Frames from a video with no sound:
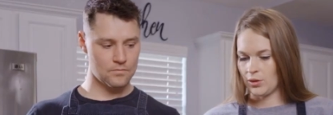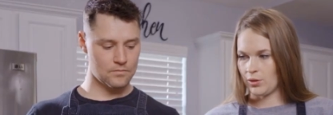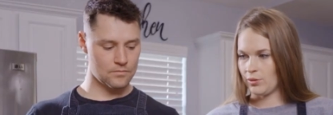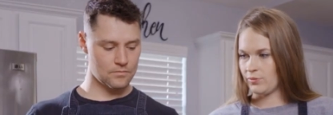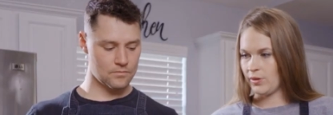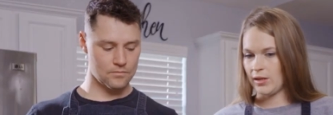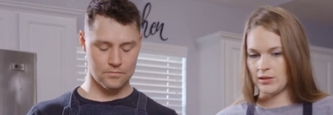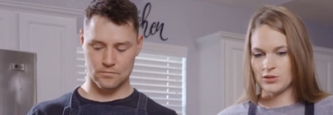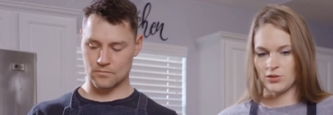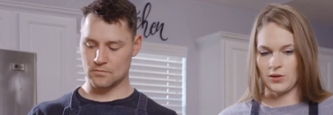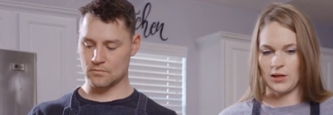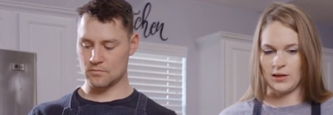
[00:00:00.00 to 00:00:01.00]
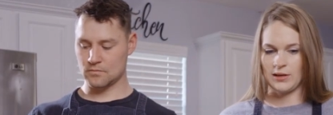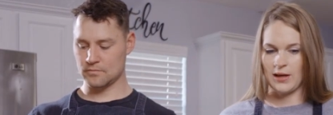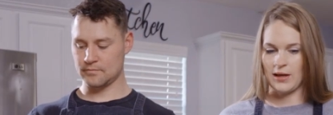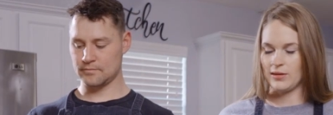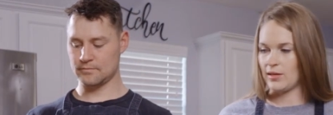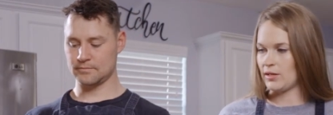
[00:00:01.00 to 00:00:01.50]
Speaker 1: All right, go ahead and
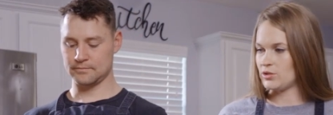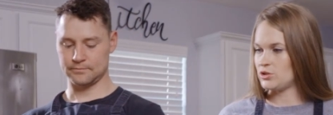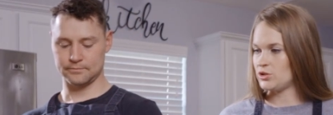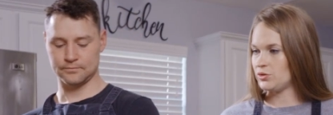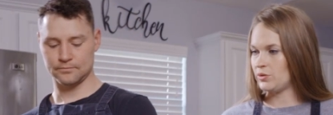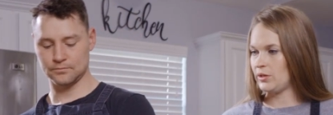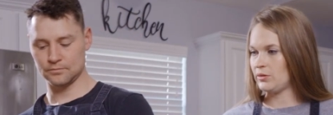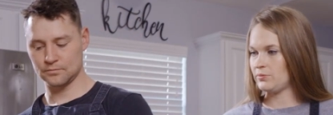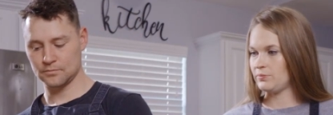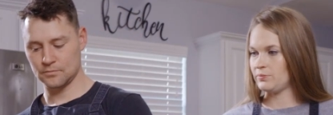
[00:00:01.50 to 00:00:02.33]
add that to it.